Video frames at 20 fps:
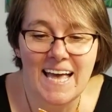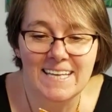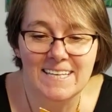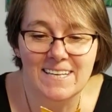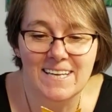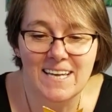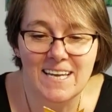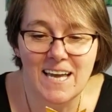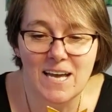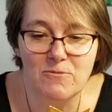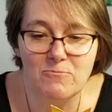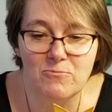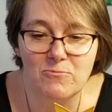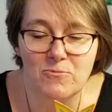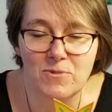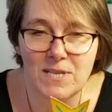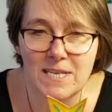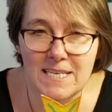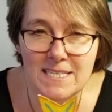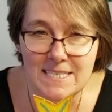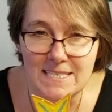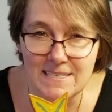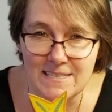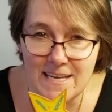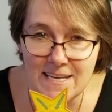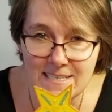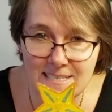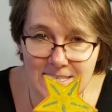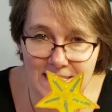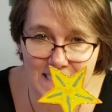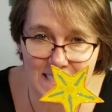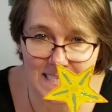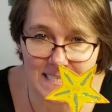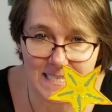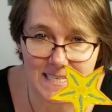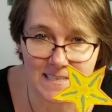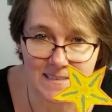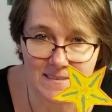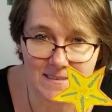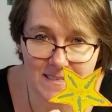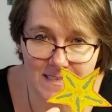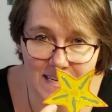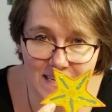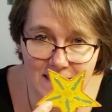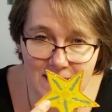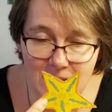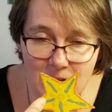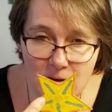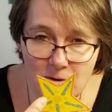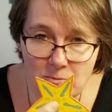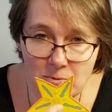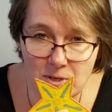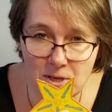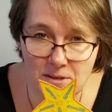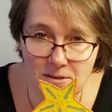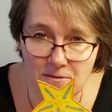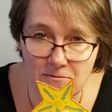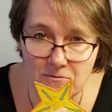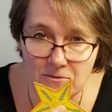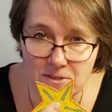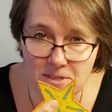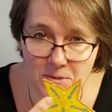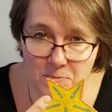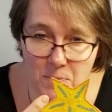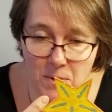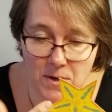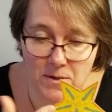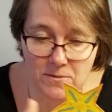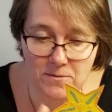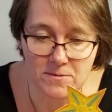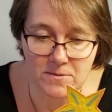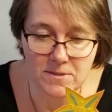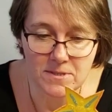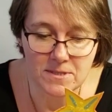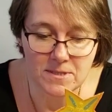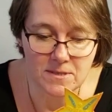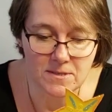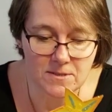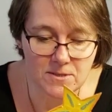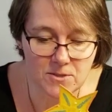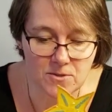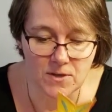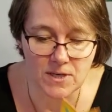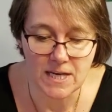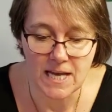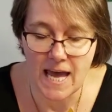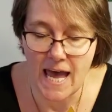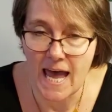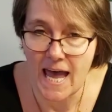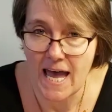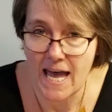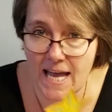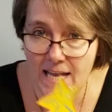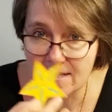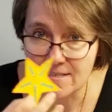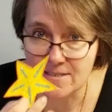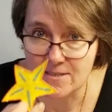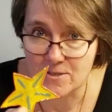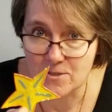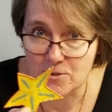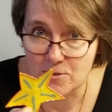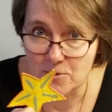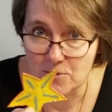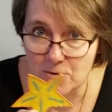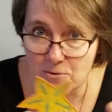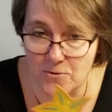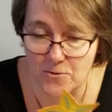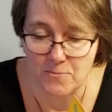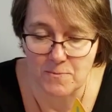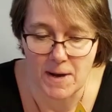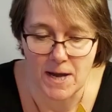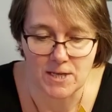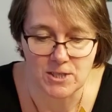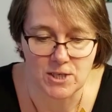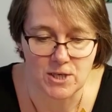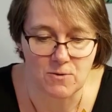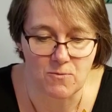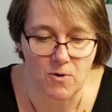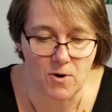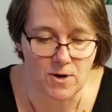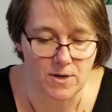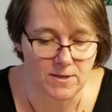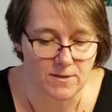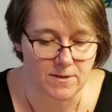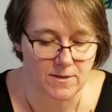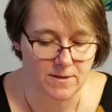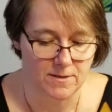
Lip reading: You can get really nice details in there with the different sparkles, so that it adds to your magic wand.